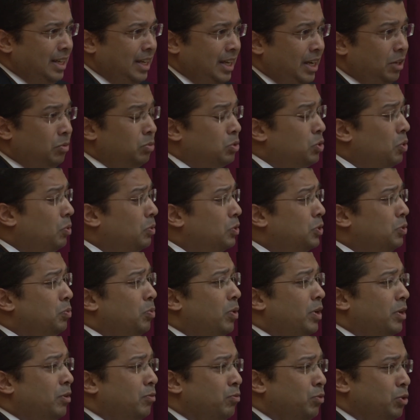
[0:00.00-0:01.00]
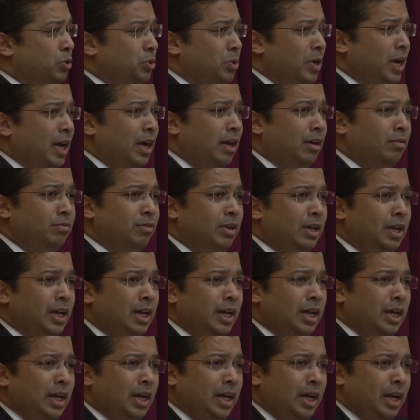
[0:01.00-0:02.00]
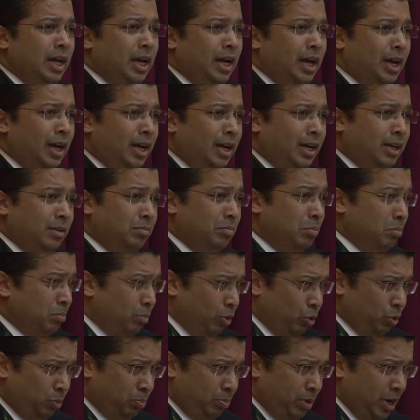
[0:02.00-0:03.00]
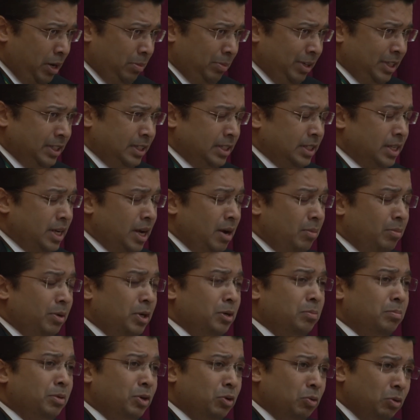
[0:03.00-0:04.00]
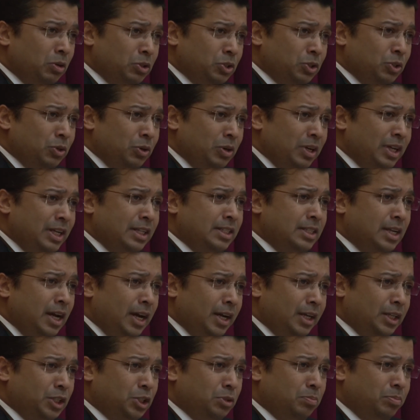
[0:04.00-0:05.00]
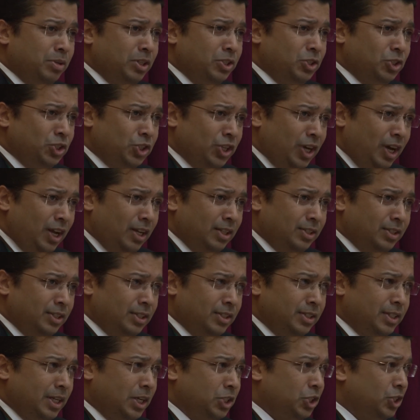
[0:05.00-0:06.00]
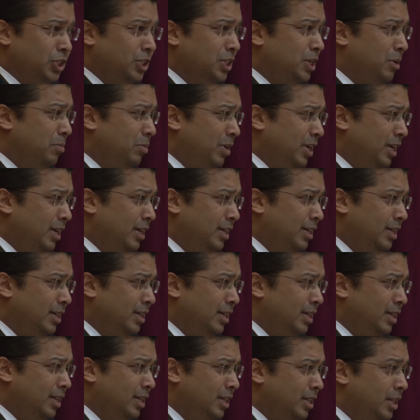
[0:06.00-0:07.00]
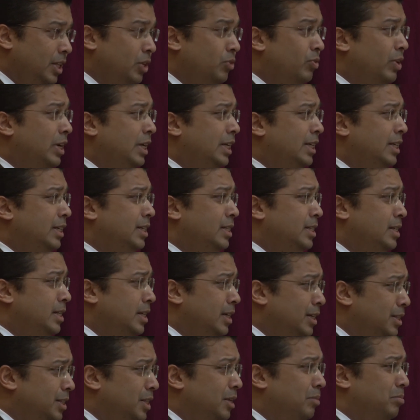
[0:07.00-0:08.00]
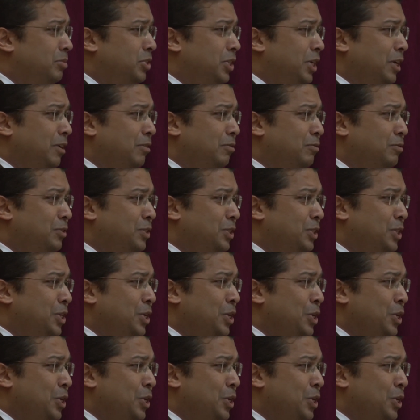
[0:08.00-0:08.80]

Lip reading: It was also wonderful to have both Prime Minister Cameron, but also His Highness Prince Charles and Duchess Camilla. They really endeared themselves.